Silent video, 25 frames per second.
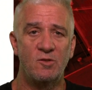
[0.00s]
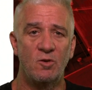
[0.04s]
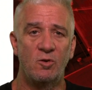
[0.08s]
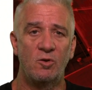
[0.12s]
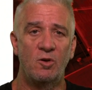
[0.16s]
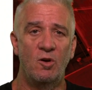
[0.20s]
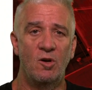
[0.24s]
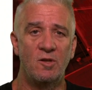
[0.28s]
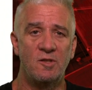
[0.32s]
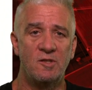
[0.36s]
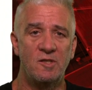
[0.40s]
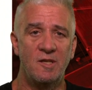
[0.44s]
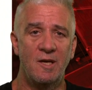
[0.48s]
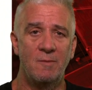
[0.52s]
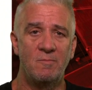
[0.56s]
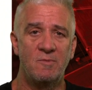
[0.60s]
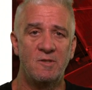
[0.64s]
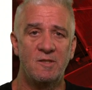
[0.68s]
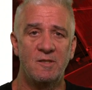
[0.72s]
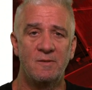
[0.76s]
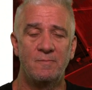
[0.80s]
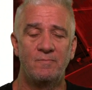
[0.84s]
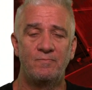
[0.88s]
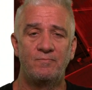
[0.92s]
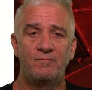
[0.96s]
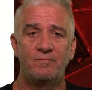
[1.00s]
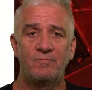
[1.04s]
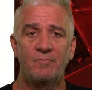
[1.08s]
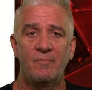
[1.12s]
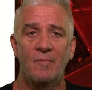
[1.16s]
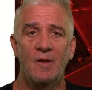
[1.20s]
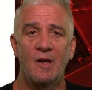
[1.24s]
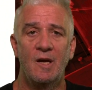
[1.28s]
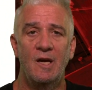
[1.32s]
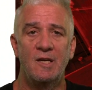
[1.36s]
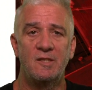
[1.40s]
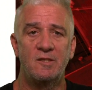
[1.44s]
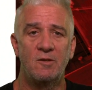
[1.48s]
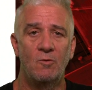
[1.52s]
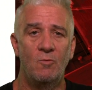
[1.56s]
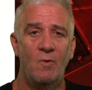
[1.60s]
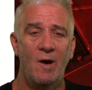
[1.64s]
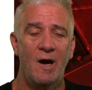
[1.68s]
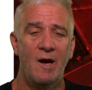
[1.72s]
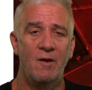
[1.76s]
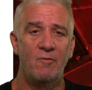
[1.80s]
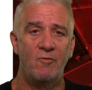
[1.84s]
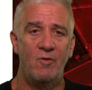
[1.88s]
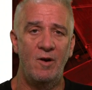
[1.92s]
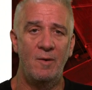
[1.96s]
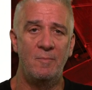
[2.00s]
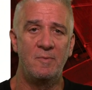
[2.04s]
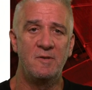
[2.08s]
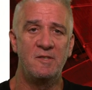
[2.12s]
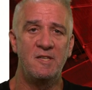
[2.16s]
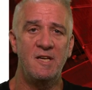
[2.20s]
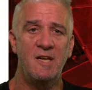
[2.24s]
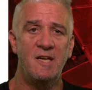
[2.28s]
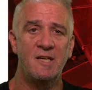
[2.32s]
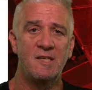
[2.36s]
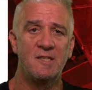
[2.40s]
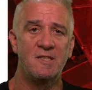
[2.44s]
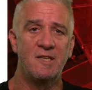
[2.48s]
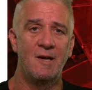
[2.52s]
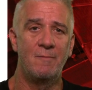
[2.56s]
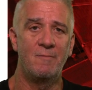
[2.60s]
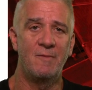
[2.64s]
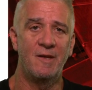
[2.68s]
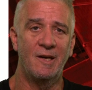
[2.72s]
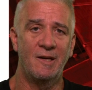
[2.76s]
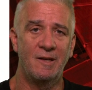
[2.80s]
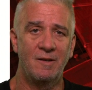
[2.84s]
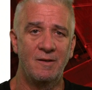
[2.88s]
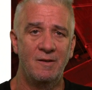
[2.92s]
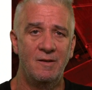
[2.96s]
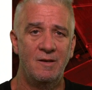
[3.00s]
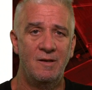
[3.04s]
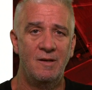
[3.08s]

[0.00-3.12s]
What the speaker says: or concepts. It's a way of representing something.